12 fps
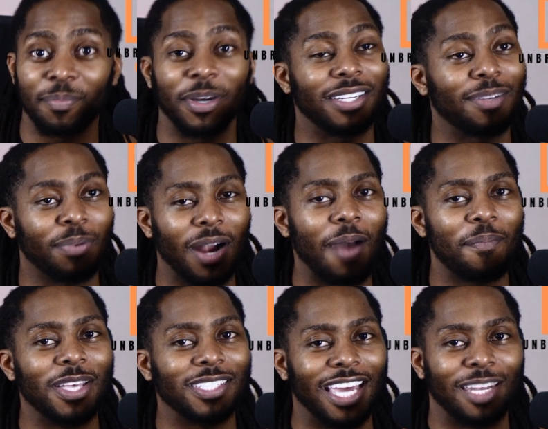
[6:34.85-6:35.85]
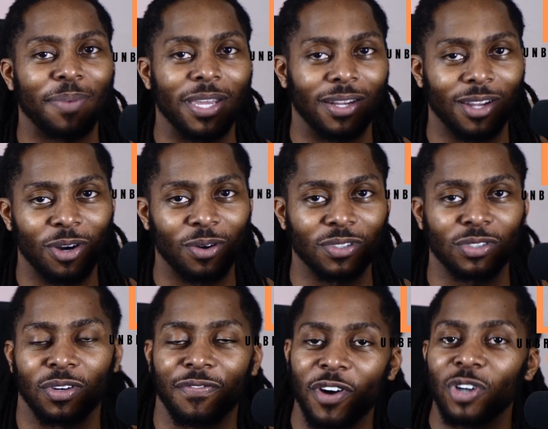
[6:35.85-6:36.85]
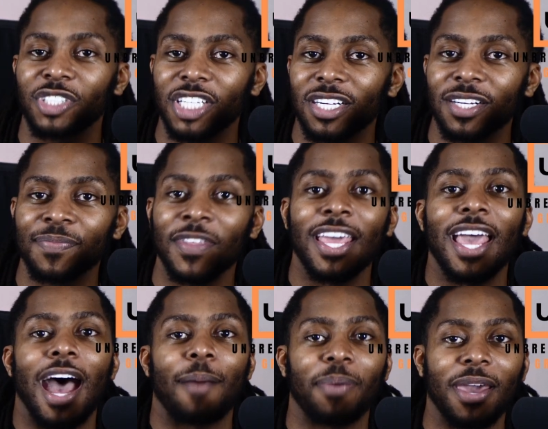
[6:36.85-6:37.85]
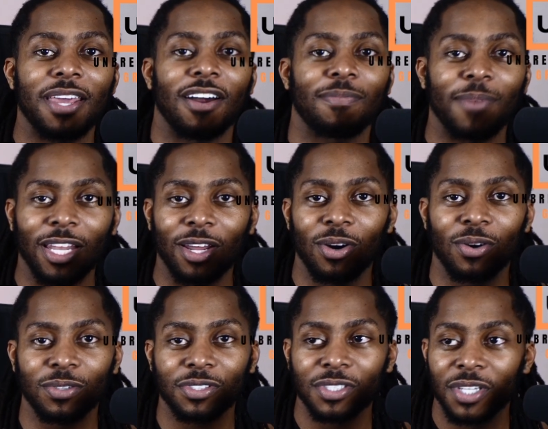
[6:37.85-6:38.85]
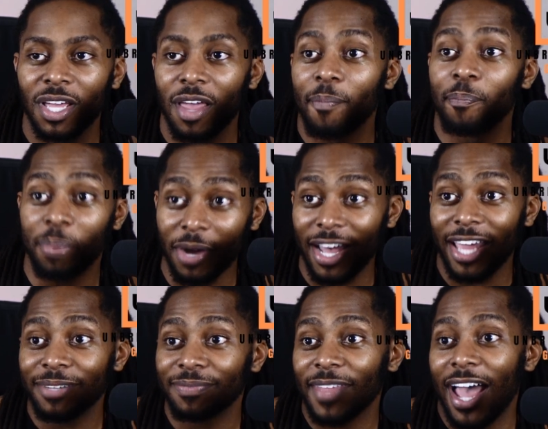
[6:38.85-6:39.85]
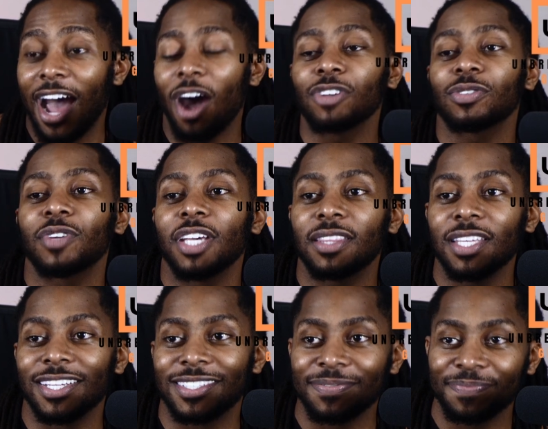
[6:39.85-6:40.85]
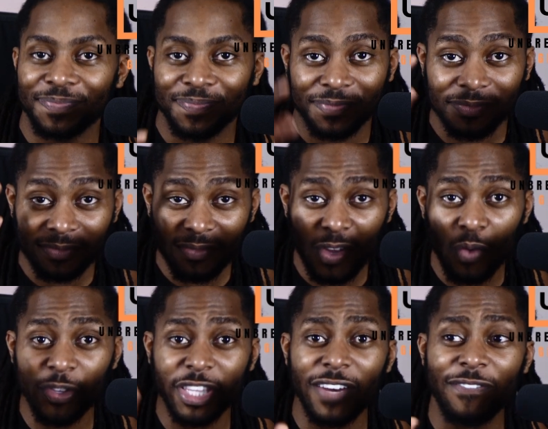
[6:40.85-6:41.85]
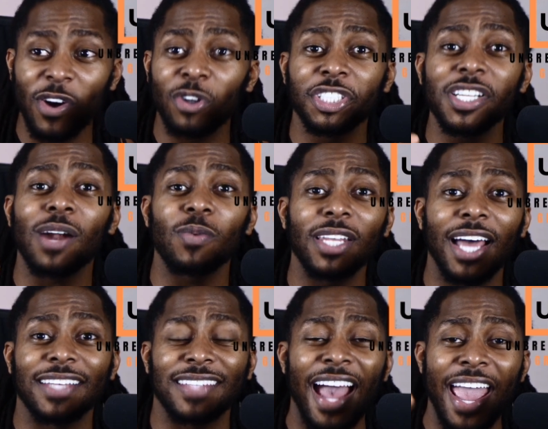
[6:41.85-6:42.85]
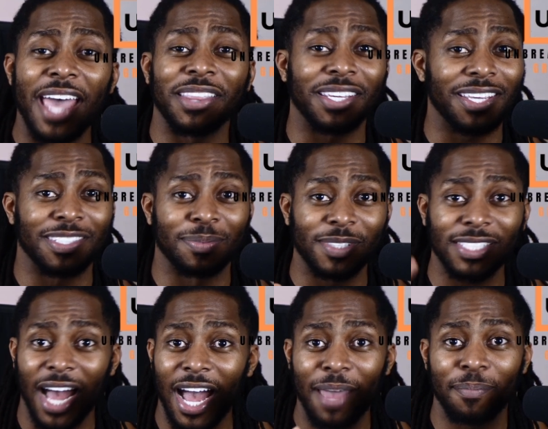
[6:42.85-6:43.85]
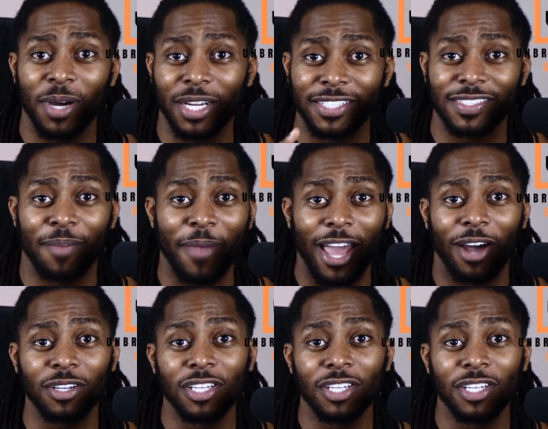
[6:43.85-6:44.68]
But the problem is I had to pay the loan. So the first year I paid off my loans, but I also did this. Within the first year, I realized I had to get some side money somehow.